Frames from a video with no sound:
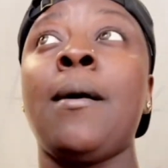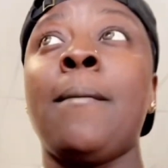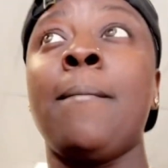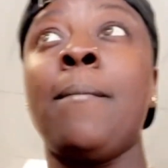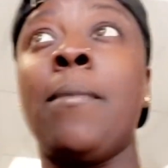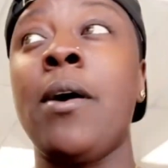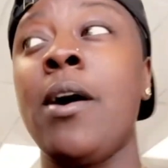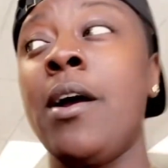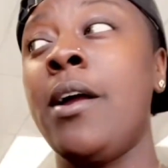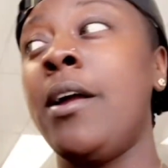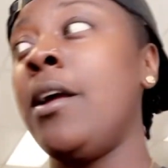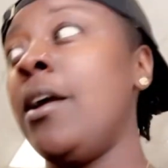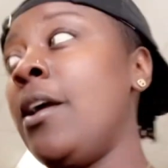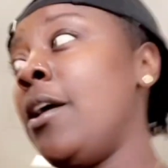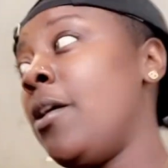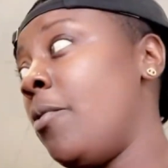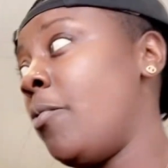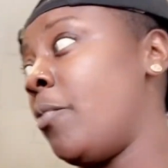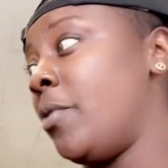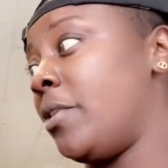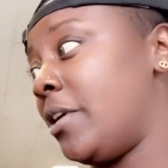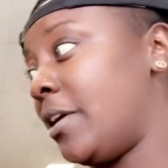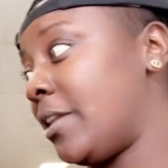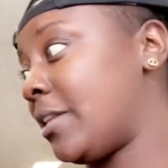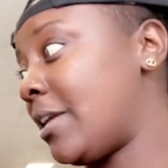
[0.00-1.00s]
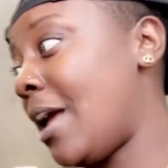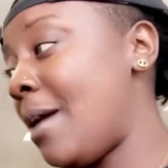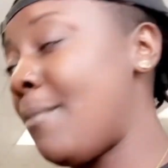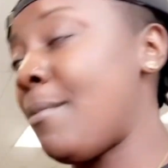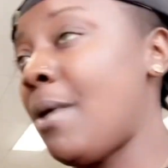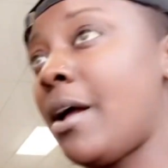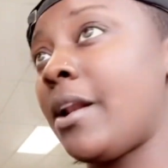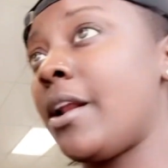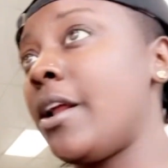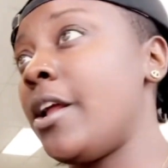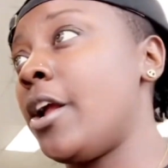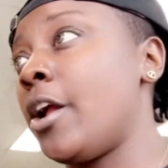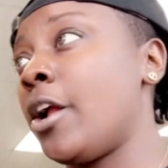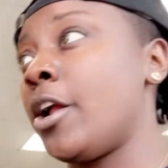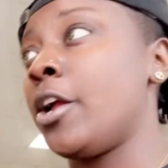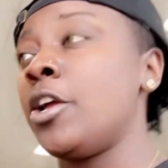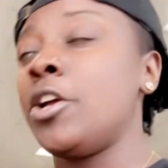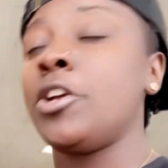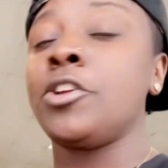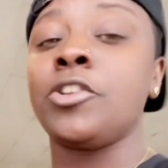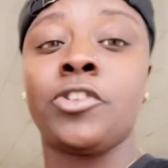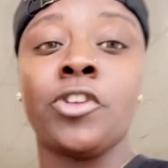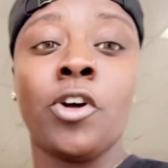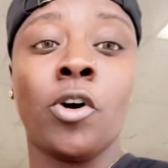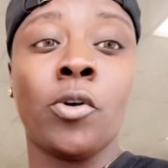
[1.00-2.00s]
But we just came out of here.
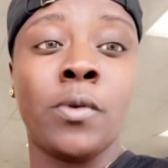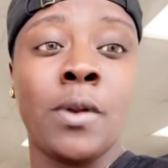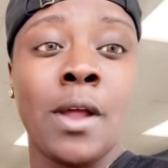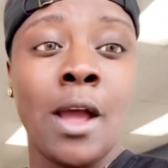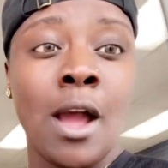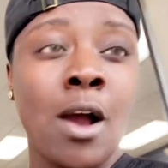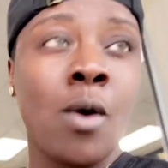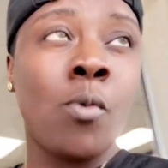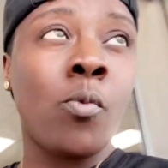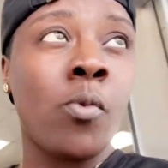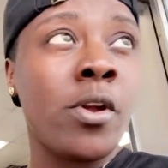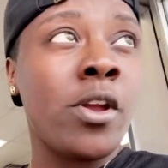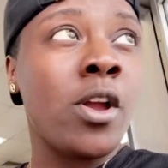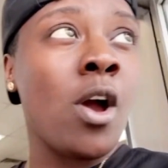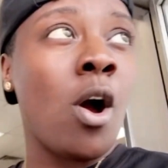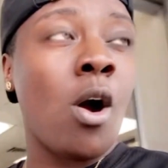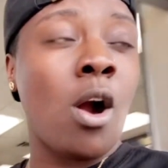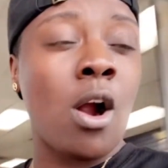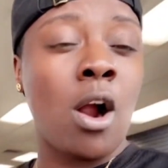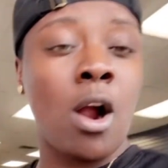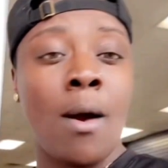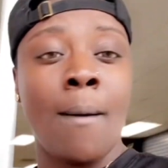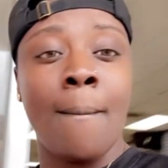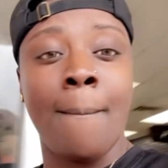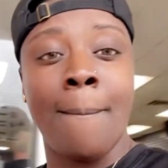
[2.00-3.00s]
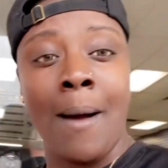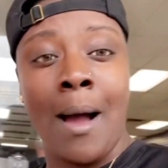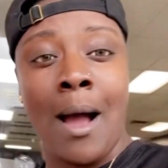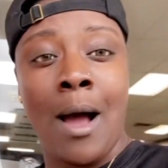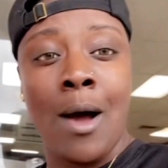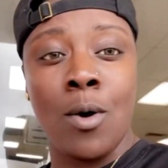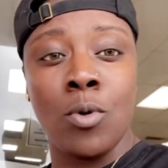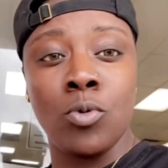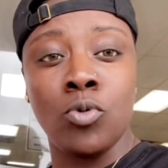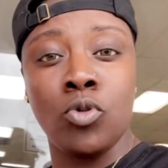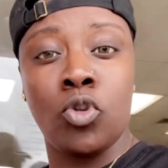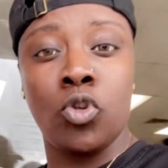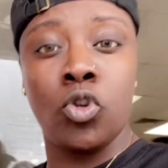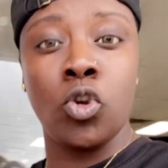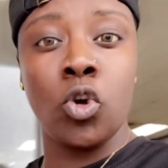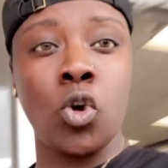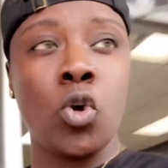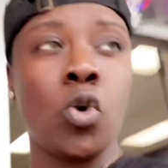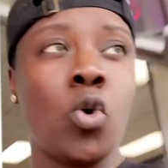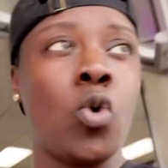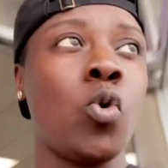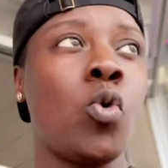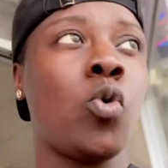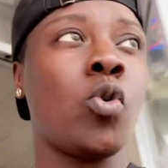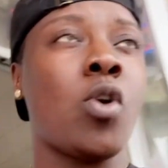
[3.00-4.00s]
So now we are about to
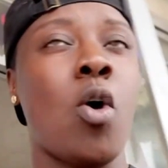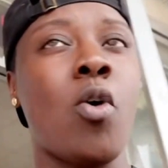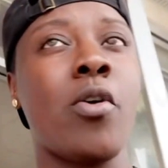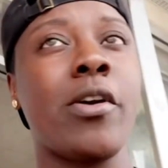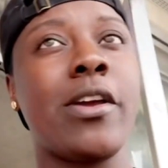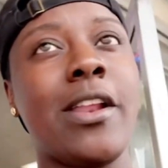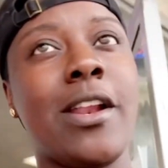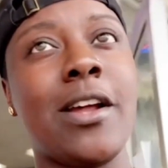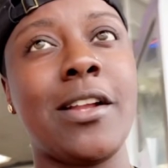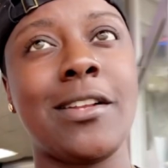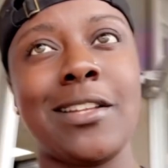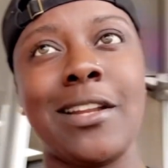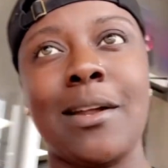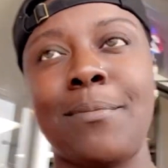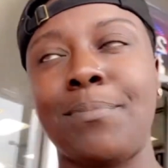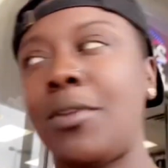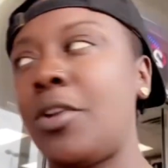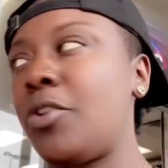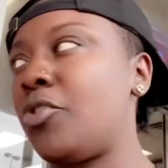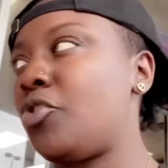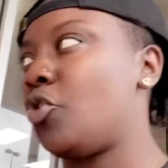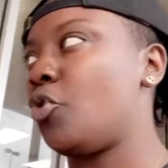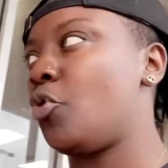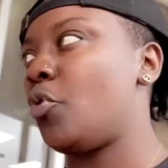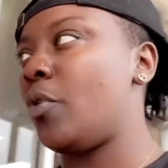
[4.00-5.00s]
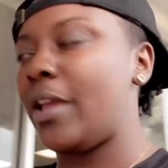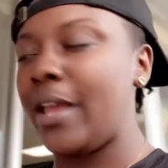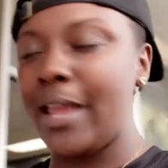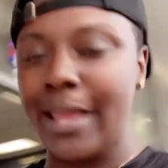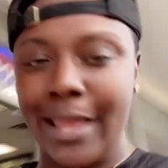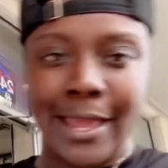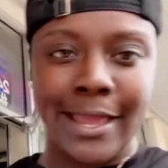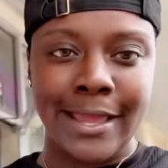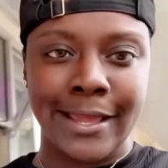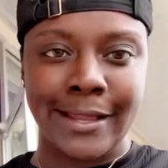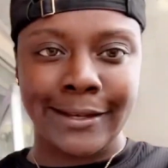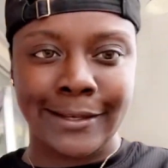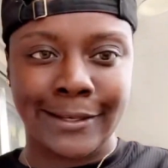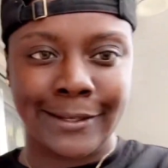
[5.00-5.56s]
go get us something to eat.